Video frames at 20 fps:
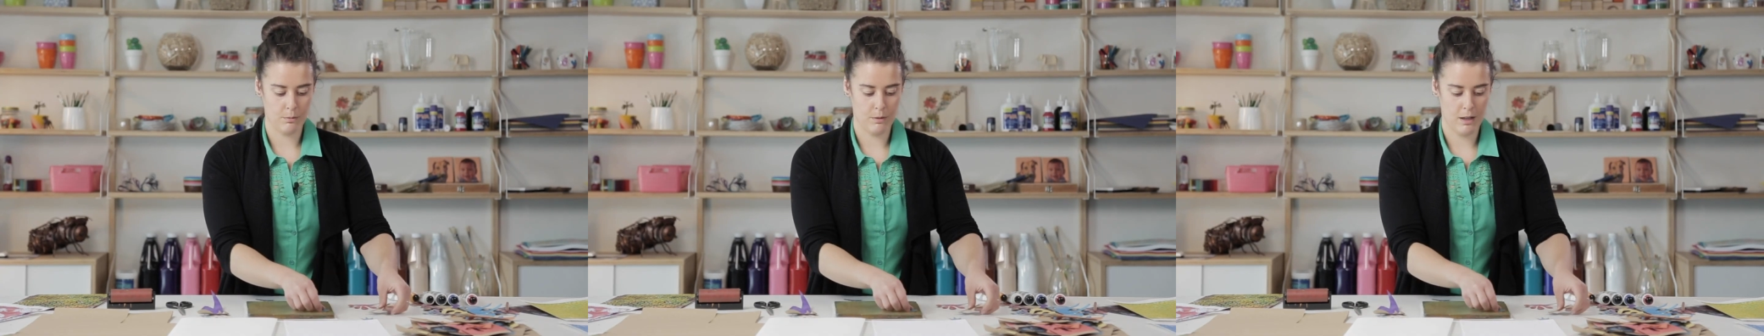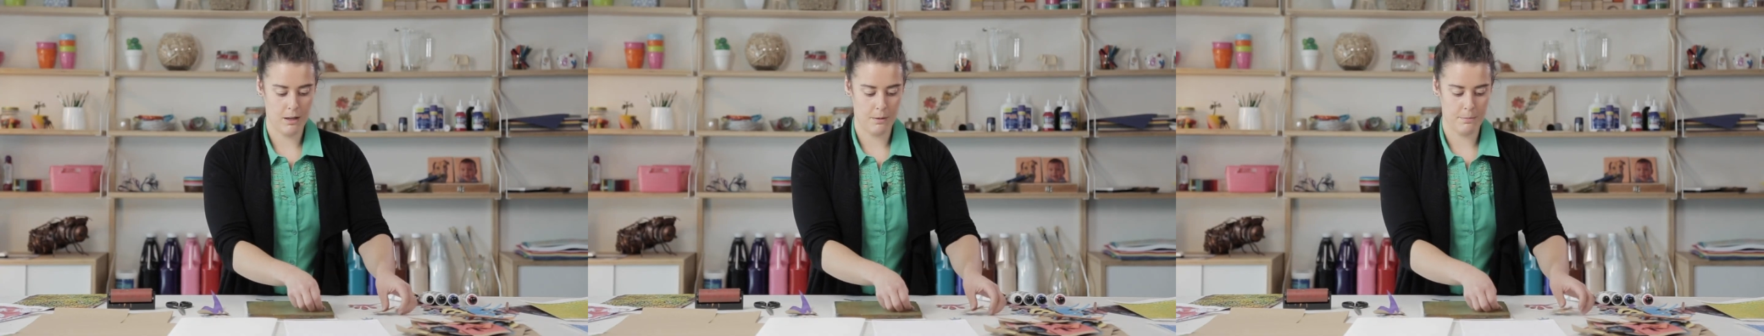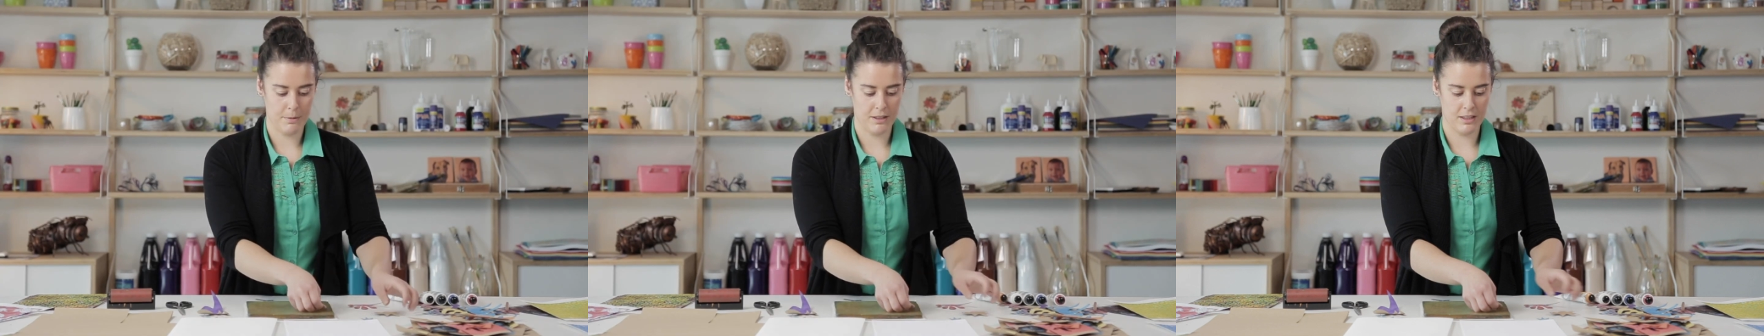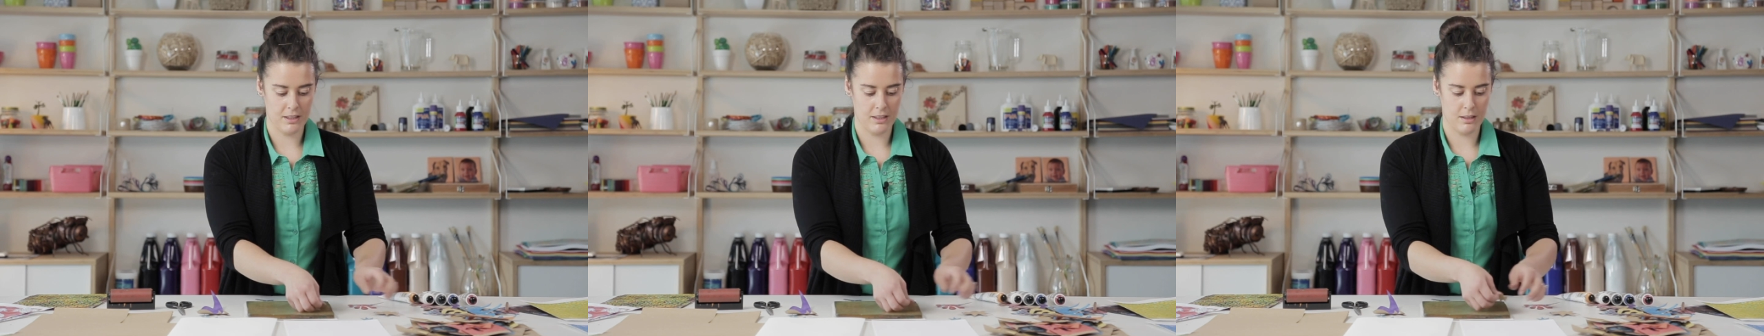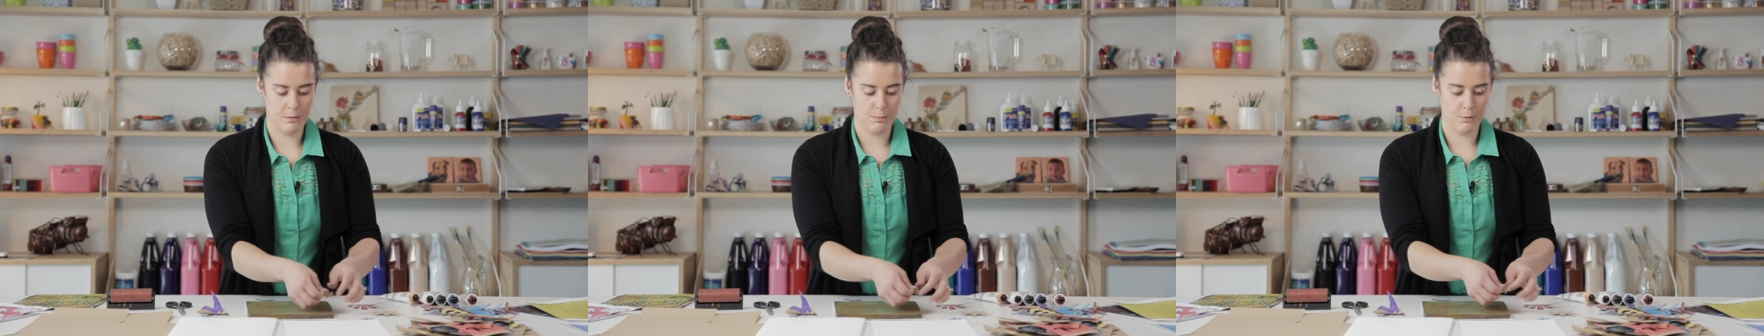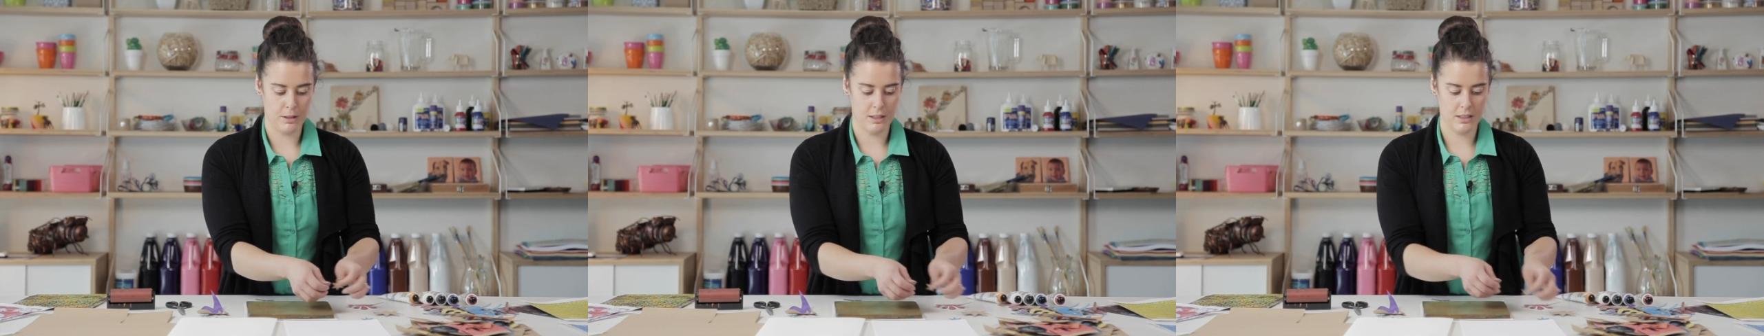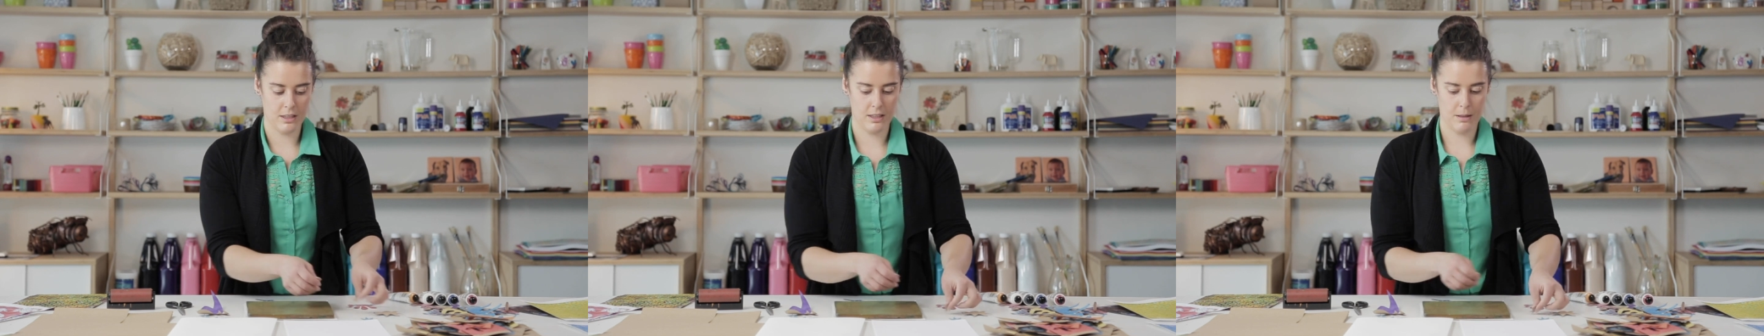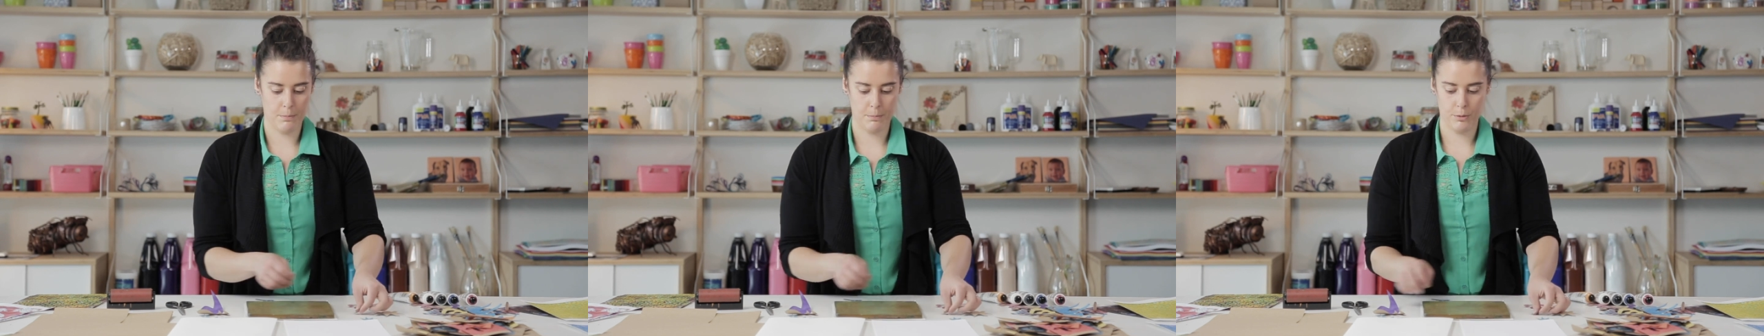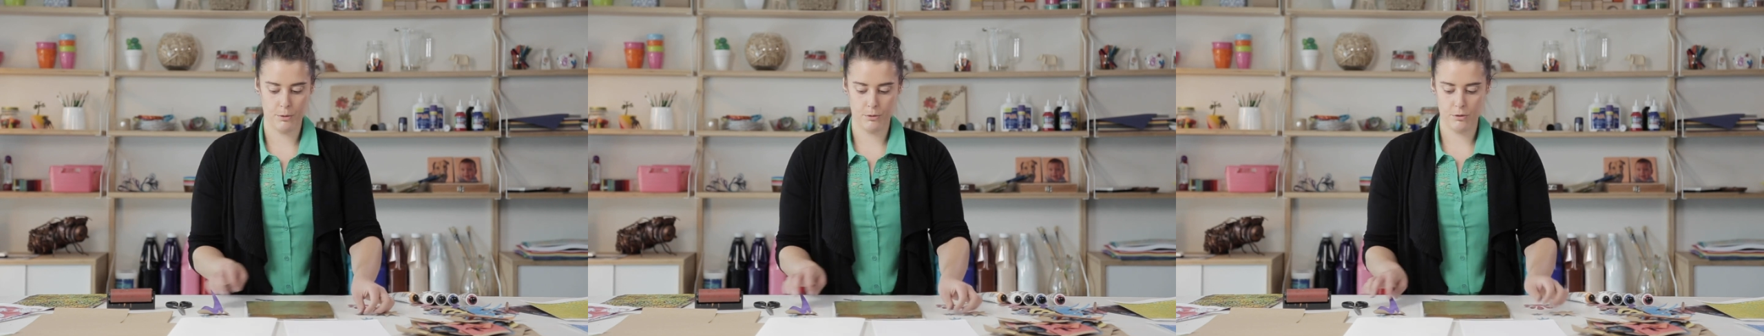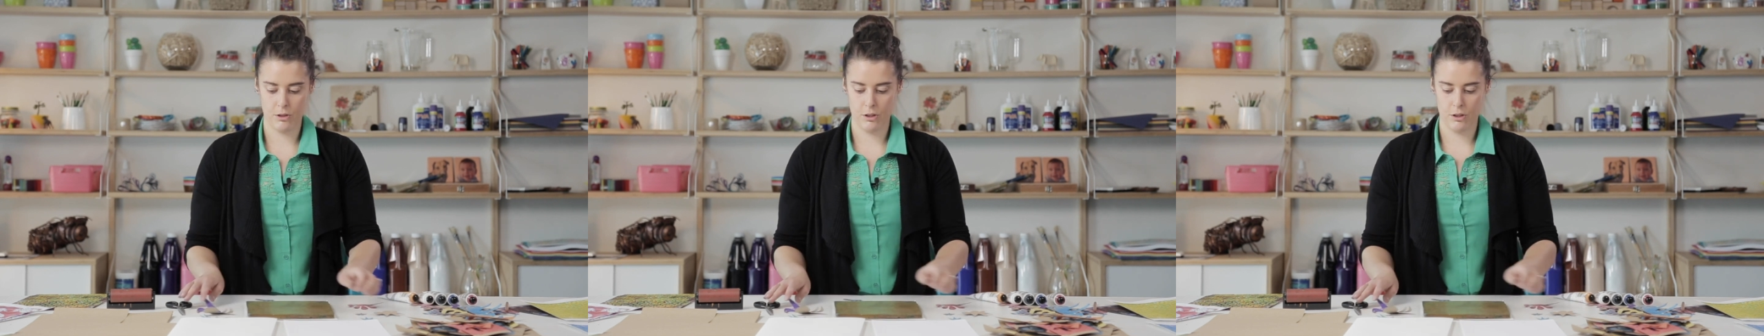well, but this is pretty simple,